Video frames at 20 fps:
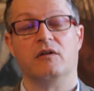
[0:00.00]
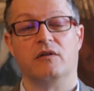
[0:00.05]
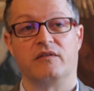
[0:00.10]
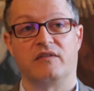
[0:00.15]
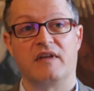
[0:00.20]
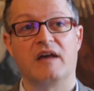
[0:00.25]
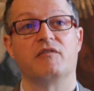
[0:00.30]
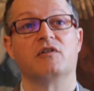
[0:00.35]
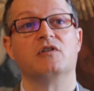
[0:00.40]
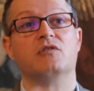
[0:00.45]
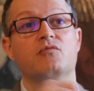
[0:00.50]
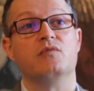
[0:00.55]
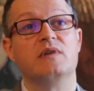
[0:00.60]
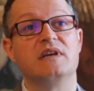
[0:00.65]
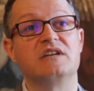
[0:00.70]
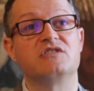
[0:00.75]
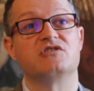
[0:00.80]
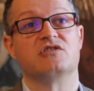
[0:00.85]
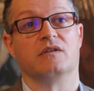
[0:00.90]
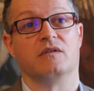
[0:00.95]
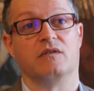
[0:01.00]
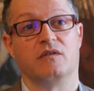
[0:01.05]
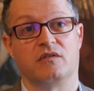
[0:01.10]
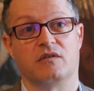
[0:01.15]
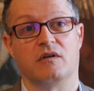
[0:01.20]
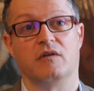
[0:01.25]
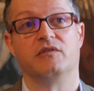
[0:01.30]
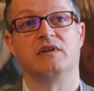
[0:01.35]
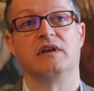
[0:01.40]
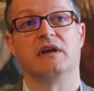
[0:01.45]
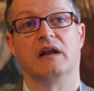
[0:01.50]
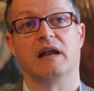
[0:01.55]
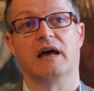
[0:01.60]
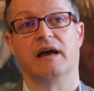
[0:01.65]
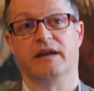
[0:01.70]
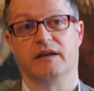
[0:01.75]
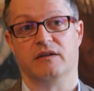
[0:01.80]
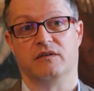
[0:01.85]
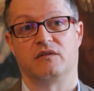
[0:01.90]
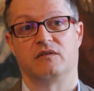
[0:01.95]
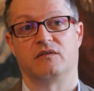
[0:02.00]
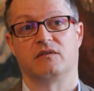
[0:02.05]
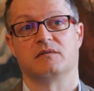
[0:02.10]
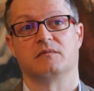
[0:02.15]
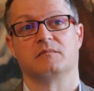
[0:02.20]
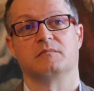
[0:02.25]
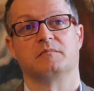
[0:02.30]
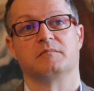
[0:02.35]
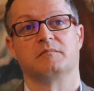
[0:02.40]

7 regions of the Alliance,